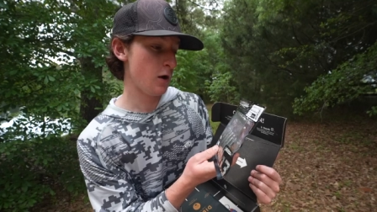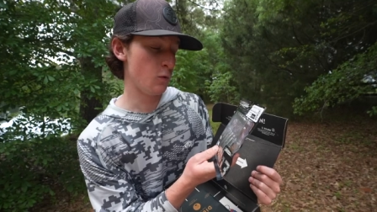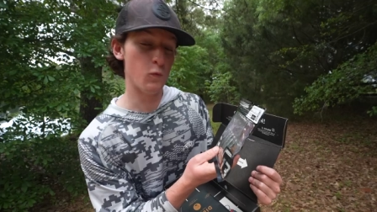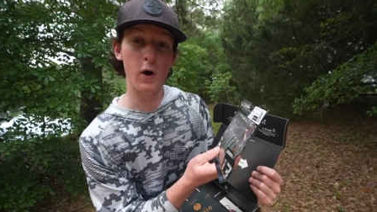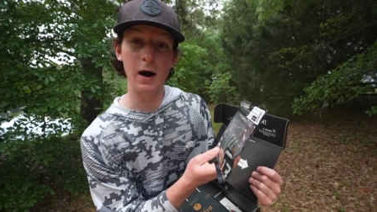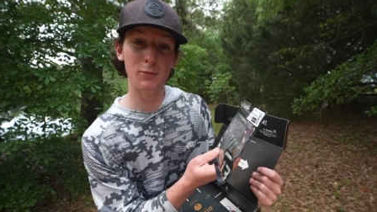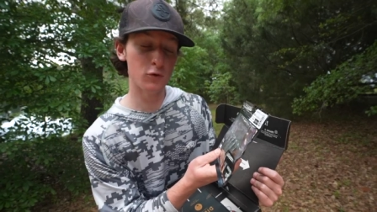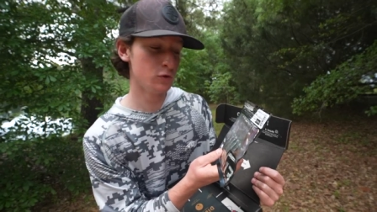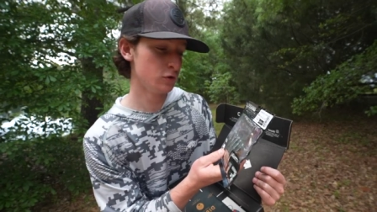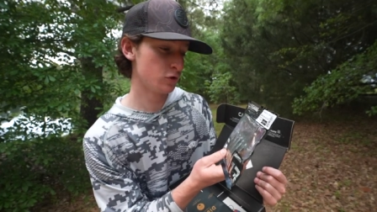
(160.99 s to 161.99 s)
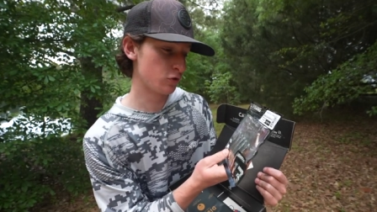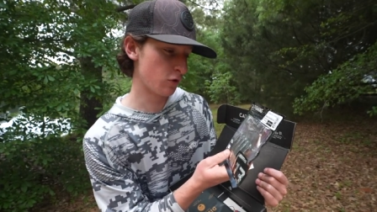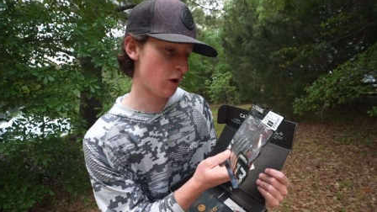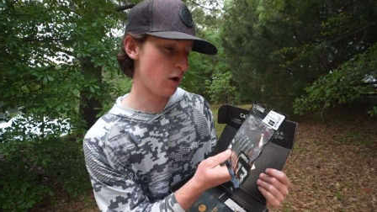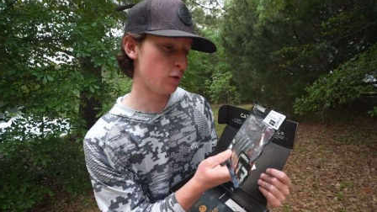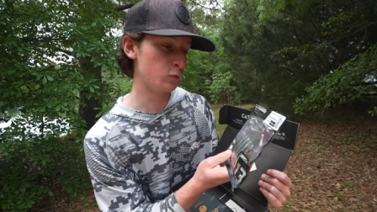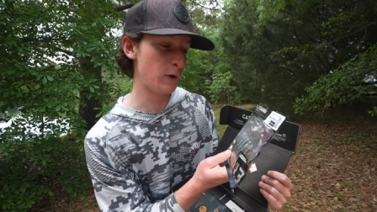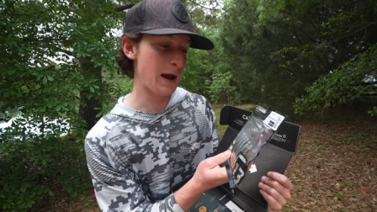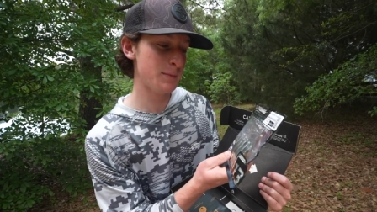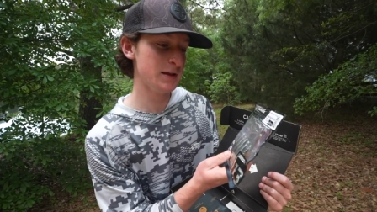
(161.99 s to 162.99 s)
a wobble crawl
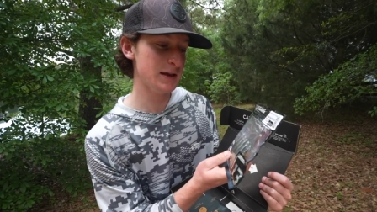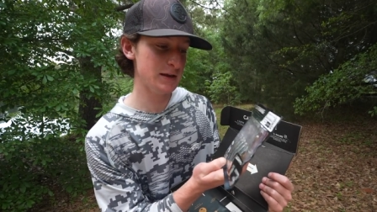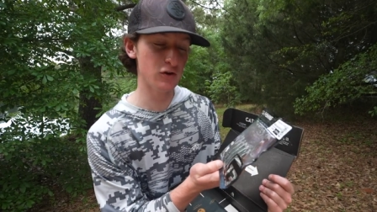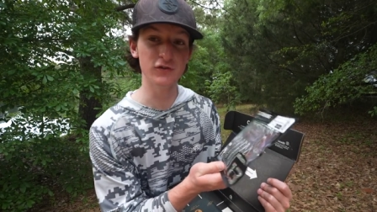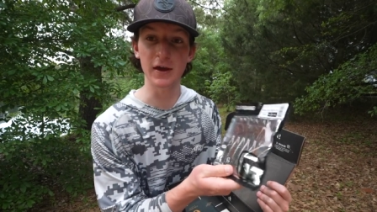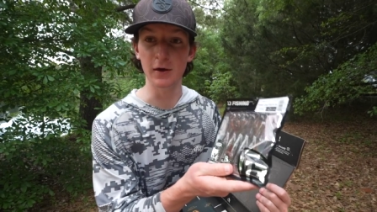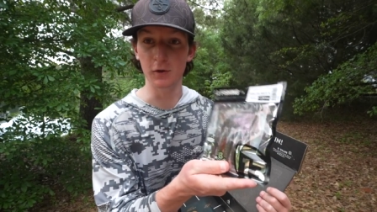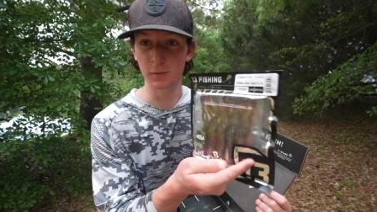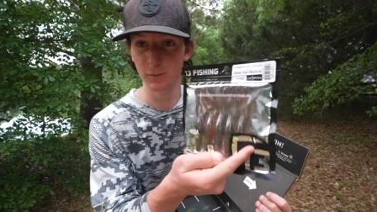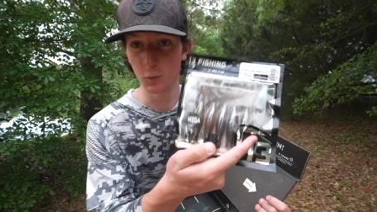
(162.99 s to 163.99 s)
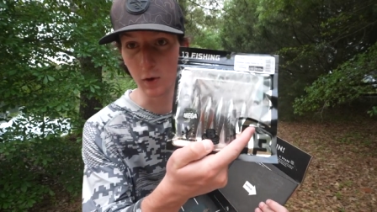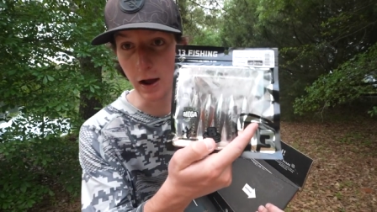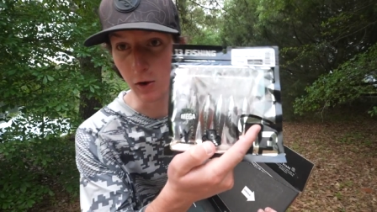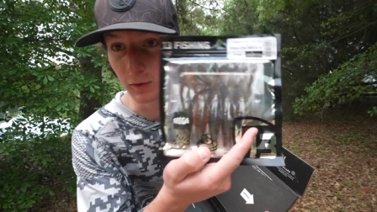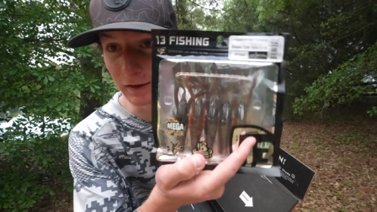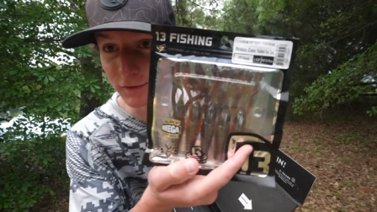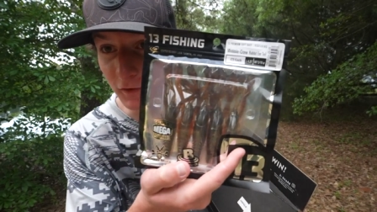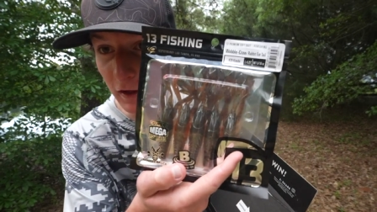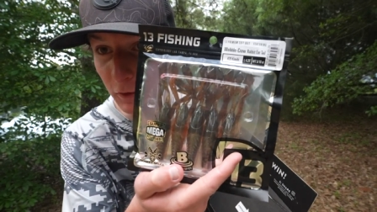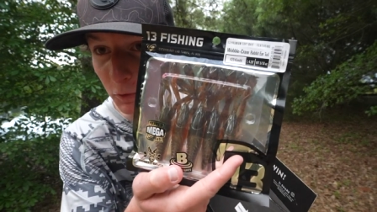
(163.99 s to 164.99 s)
rabbit ear tail. Wow, that's a
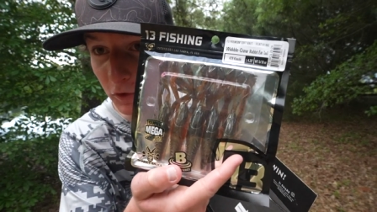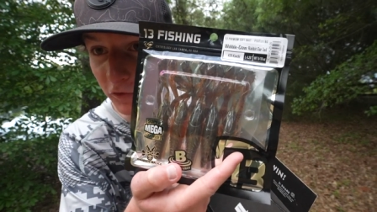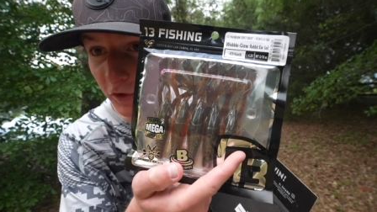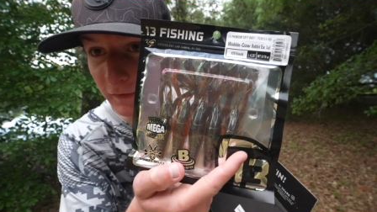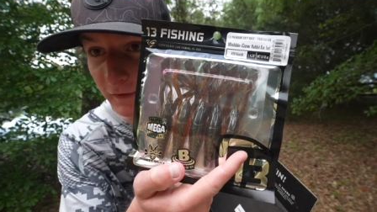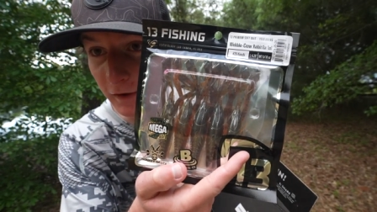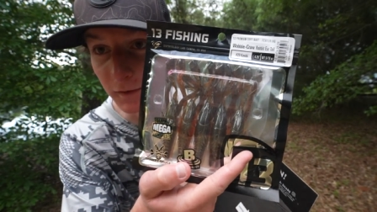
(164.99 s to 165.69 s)
lot of words right there.